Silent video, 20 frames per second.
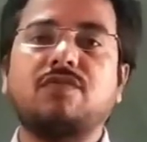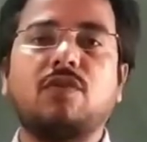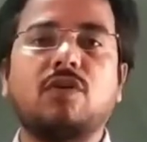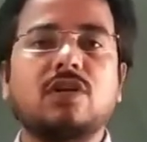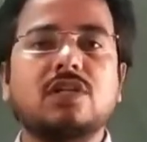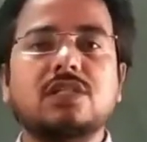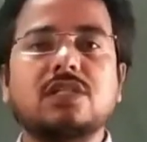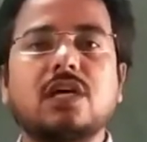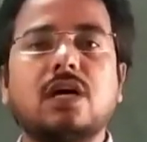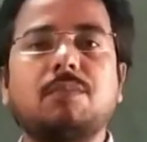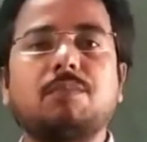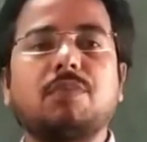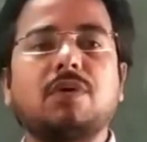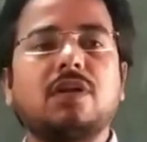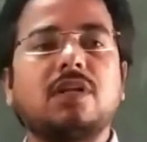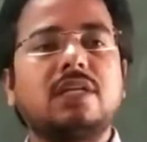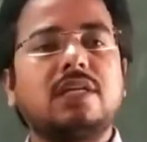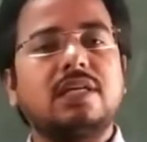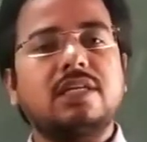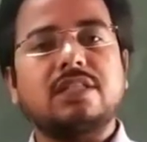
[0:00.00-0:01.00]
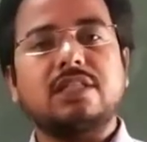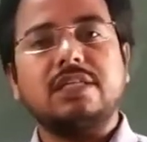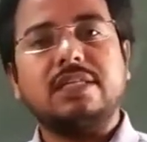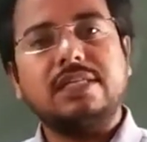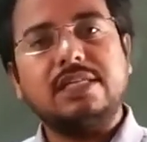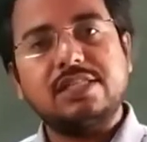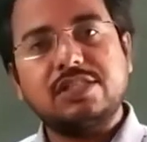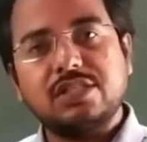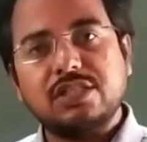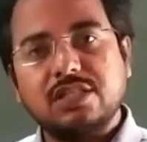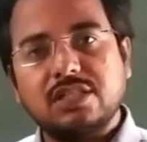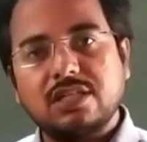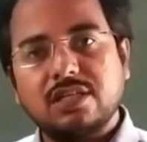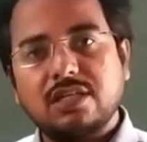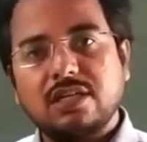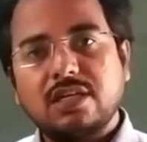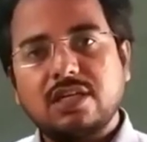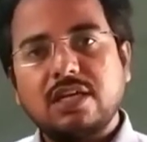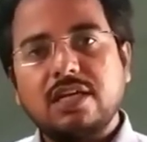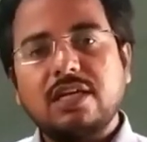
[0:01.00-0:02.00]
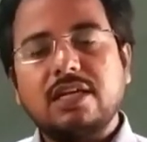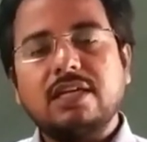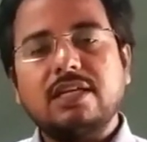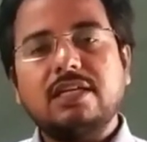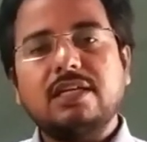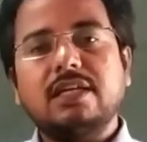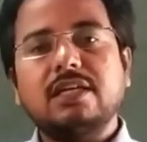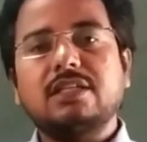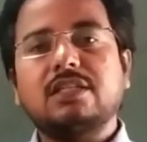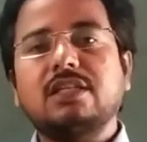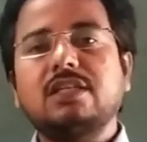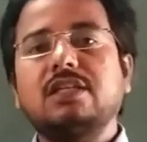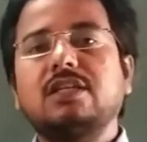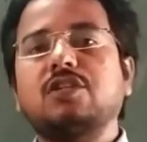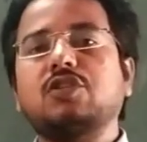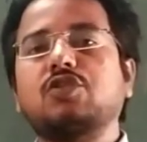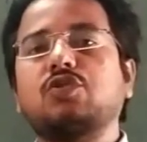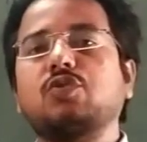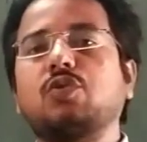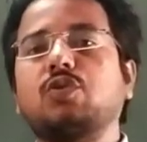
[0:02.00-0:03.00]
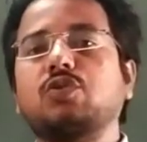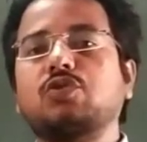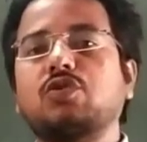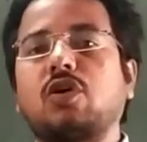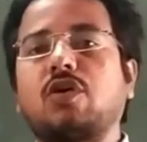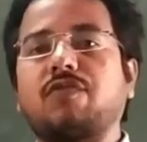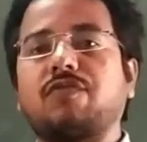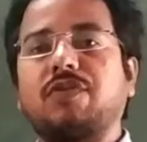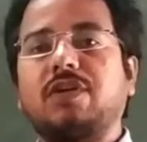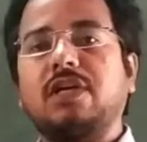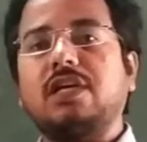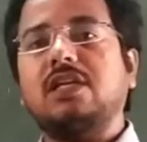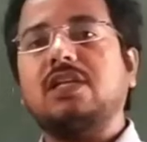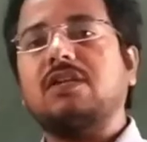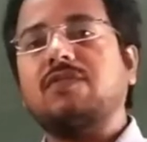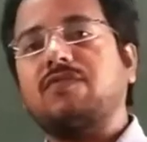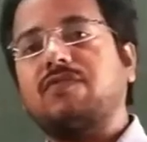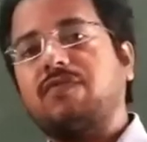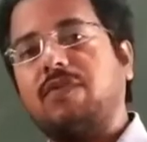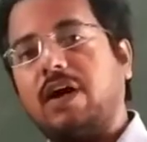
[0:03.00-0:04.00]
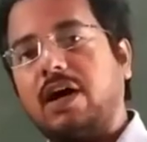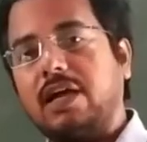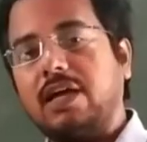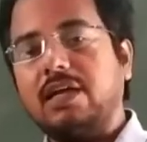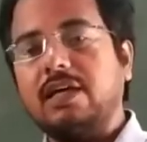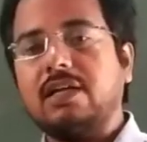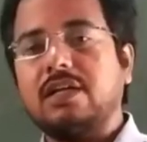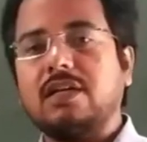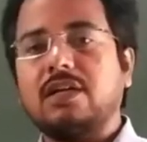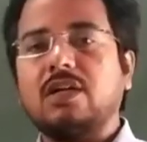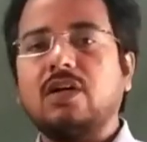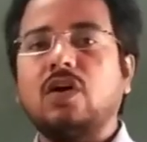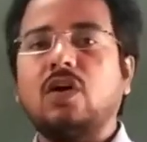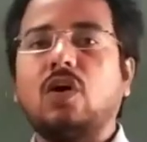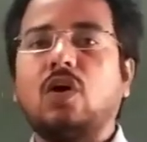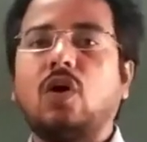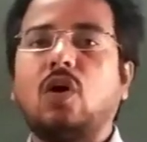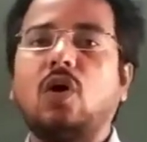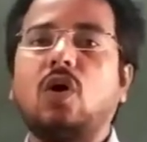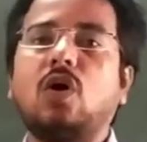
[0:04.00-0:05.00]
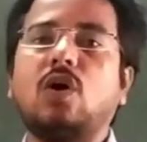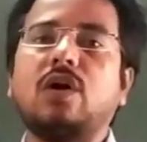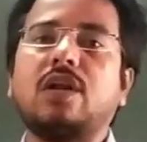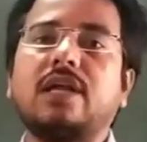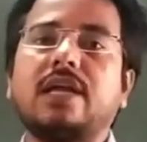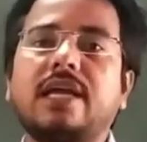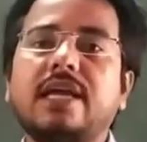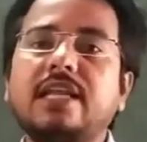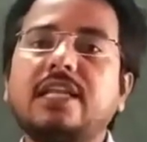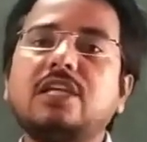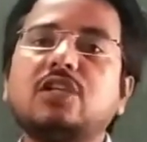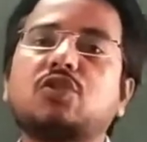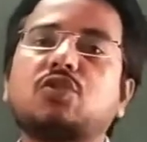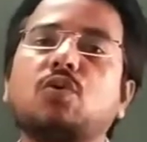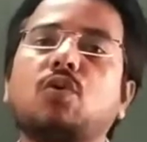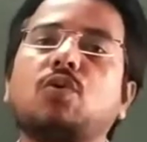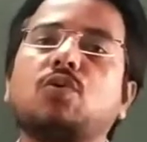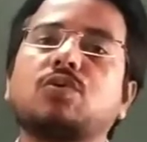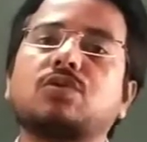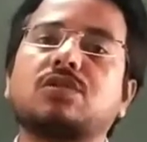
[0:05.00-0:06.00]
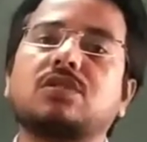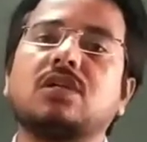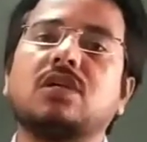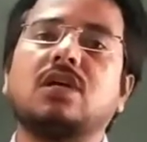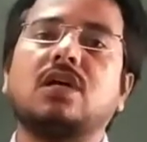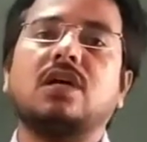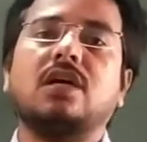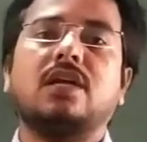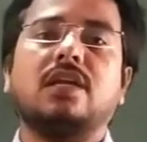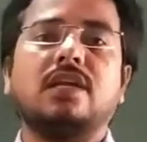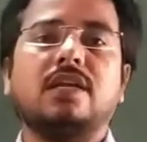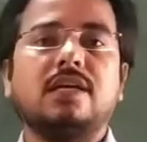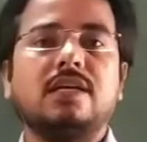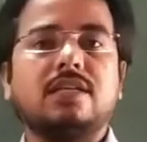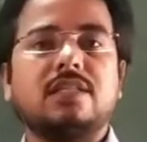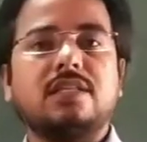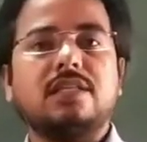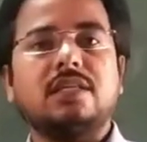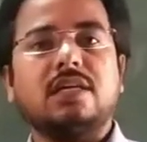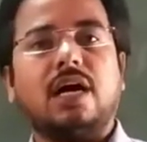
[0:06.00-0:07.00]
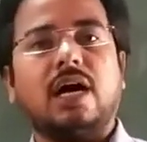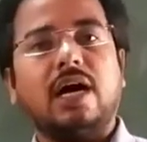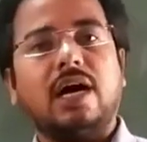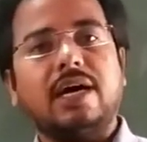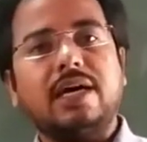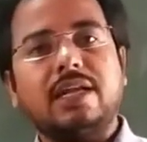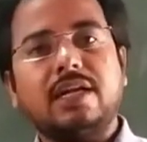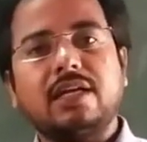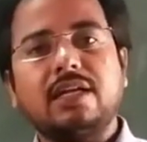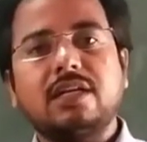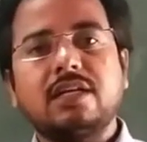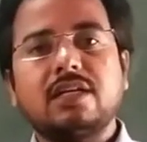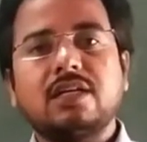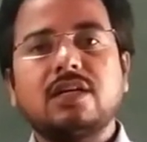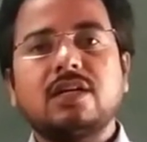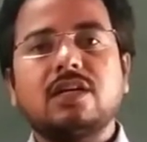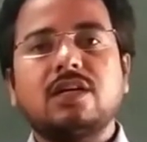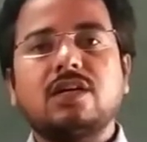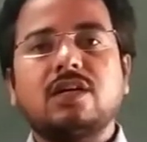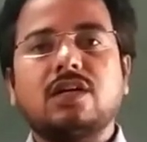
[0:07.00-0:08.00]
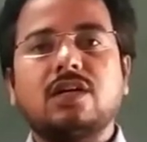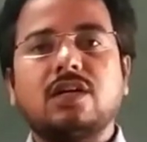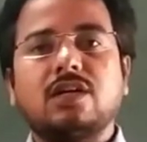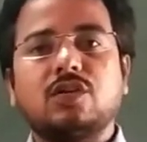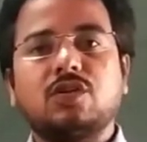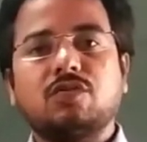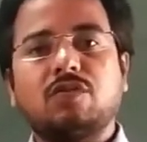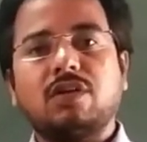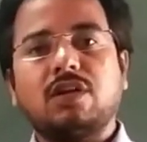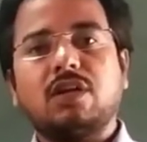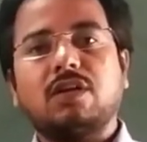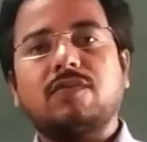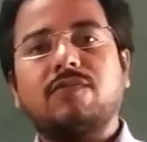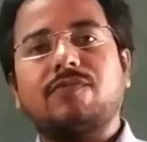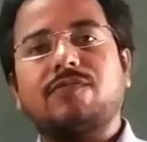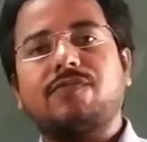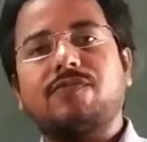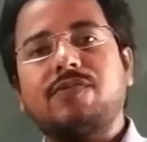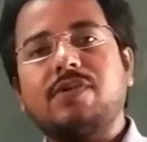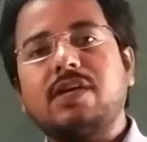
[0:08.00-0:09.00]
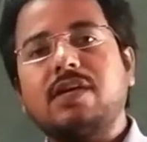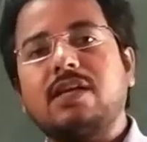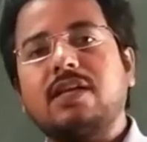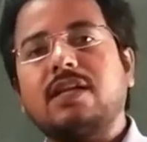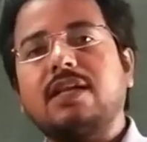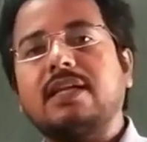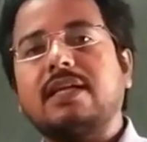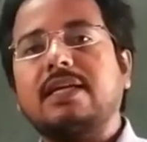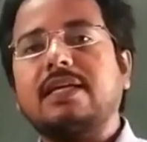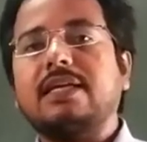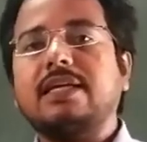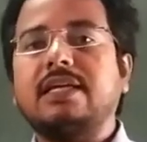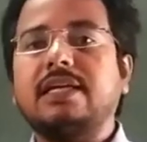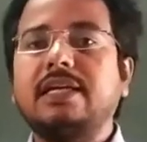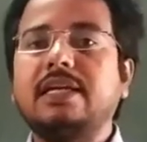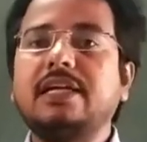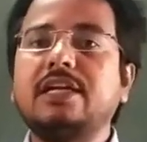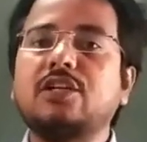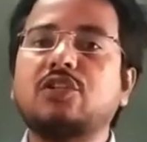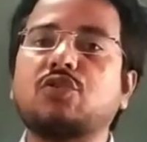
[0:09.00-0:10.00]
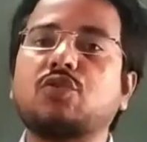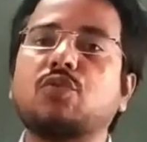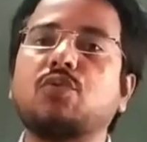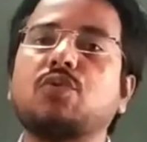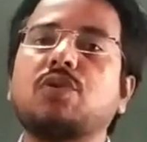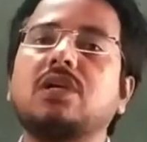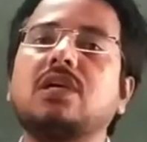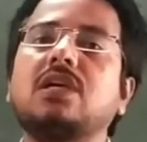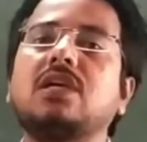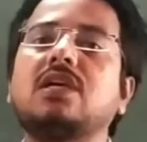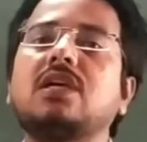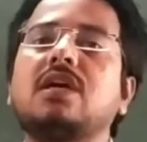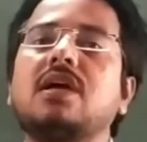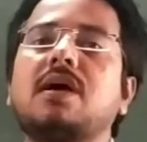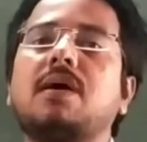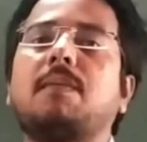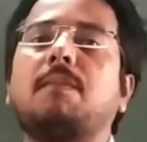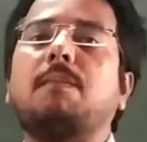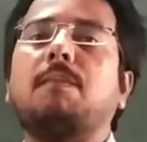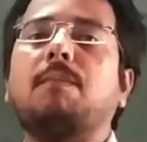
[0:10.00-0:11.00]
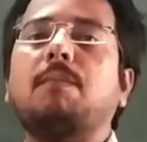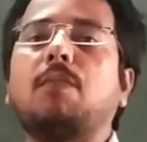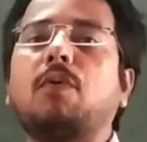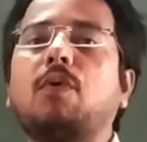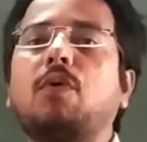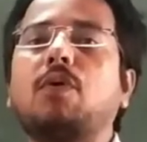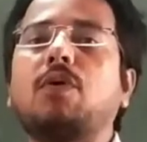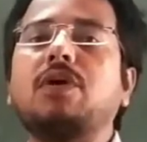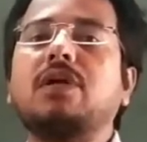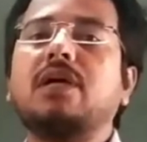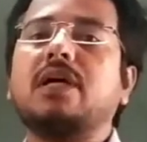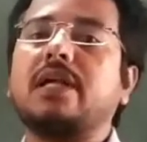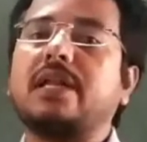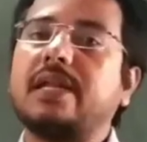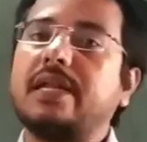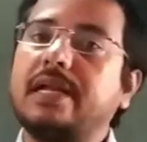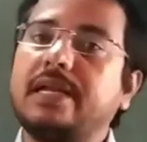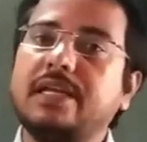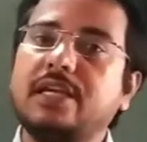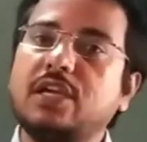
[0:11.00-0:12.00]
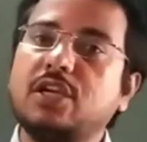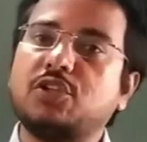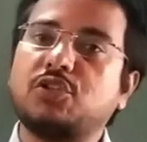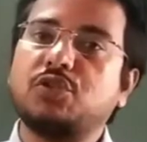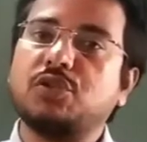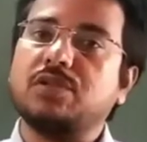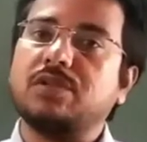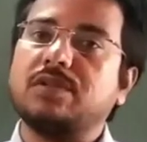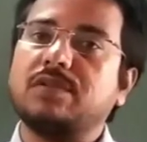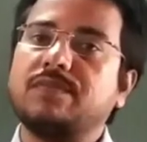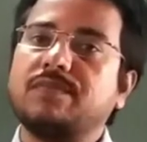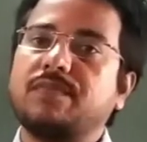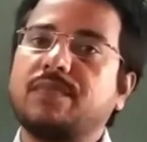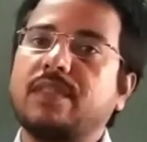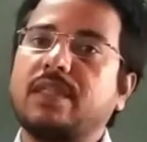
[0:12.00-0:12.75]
For example, near the heater, near the source of heat, fire, or any source near the iron, you will feel heat through the mode radiation.